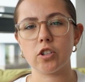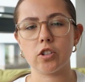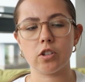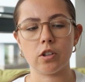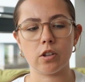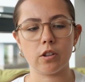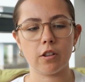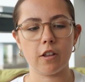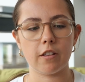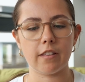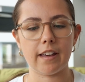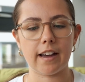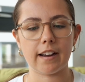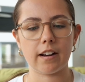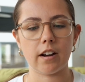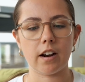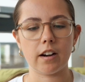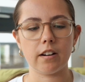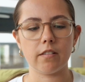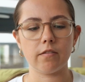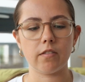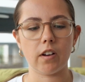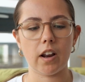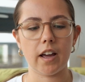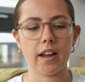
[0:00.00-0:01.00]
so that that kind
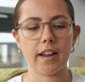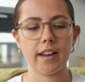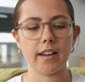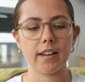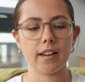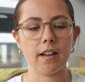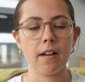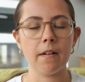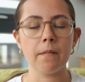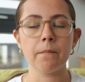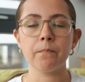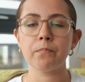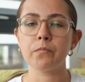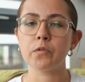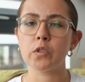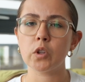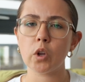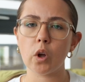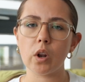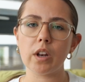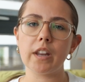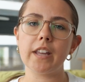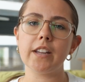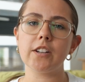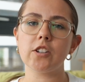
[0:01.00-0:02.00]
of like
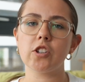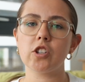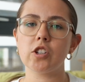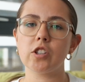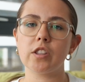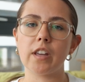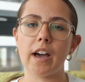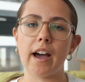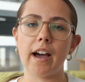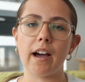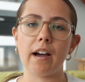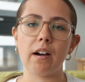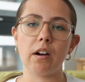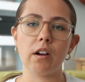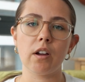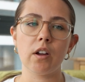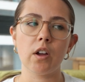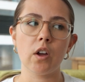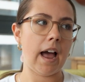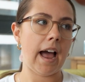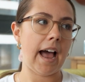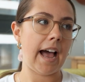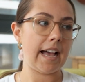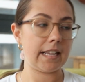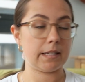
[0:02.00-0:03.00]
knowledge that
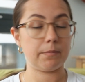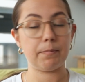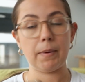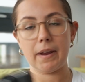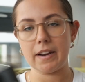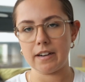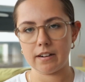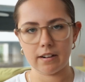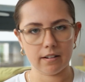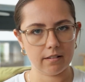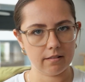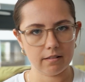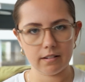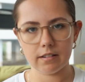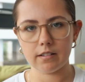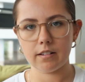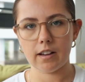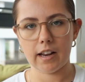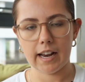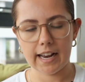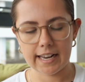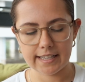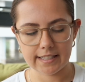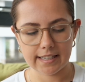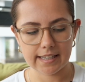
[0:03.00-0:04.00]
has been,
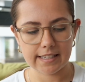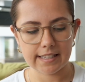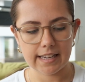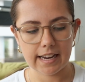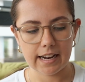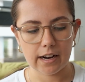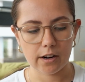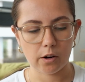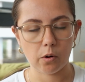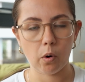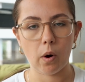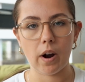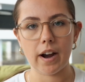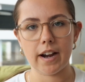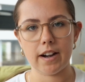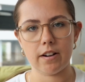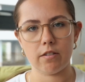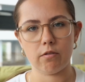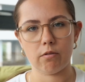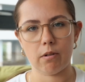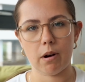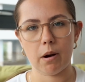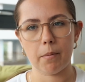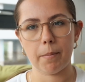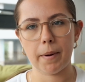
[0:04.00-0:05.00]
as I say, acquired
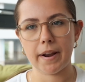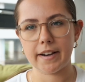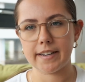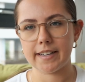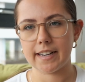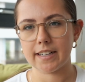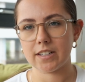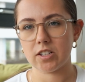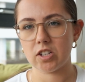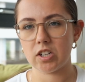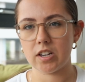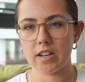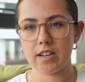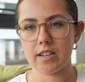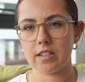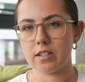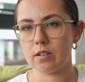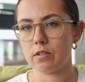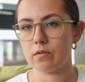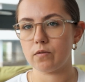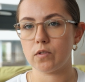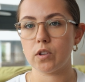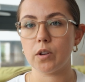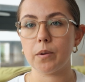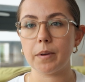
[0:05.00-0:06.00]
throughout Pentax years
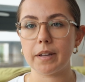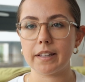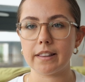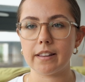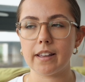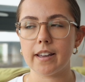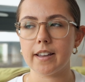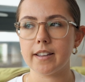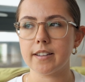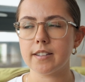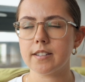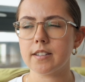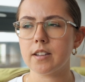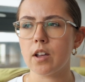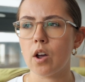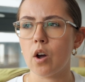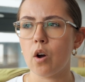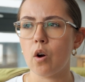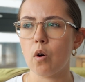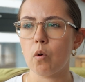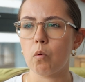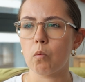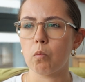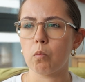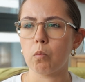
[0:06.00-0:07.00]
of doing this
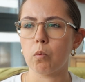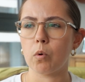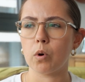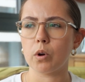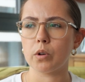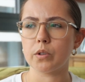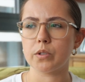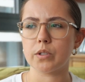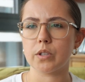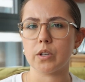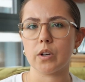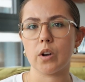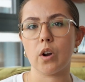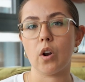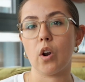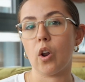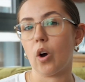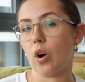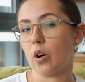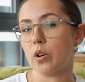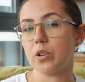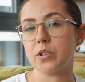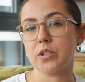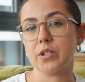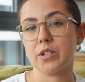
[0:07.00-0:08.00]
wasn't
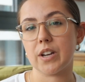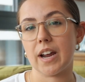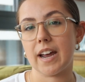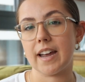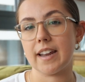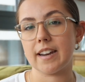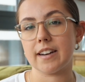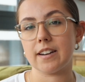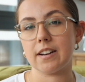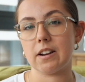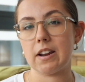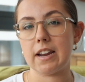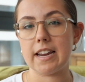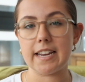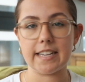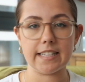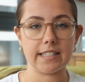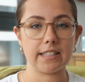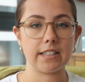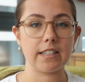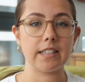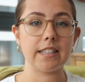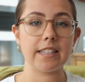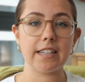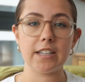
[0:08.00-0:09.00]
lost and is
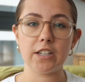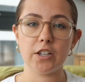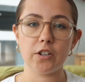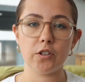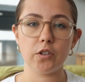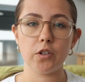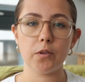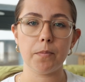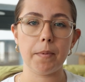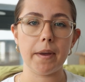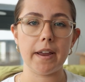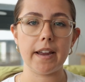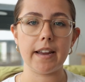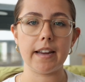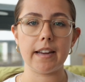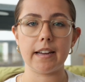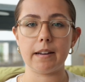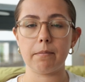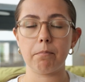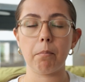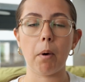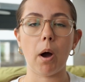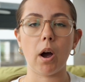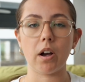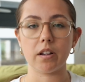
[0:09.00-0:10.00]
continued to
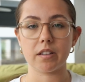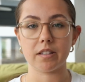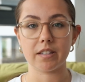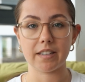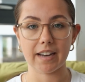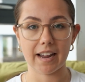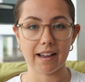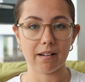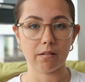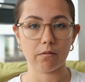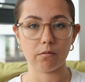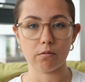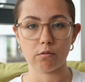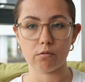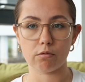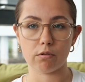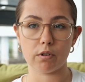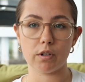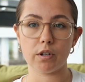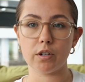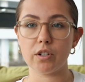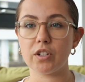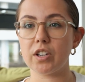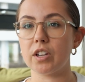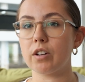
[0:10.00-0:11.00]
be passed down
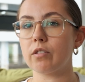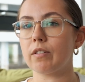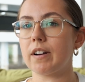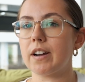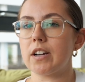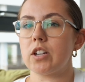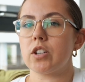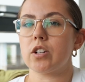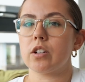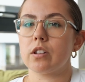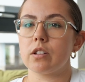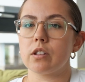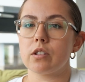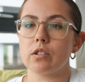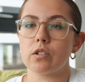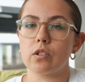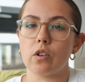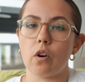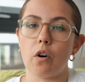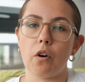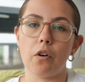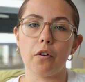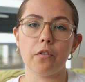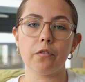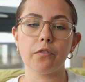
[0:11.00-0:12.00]
through generations
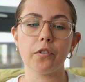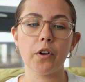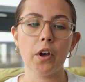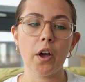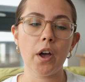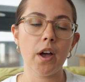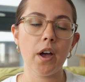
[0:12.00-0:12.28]
of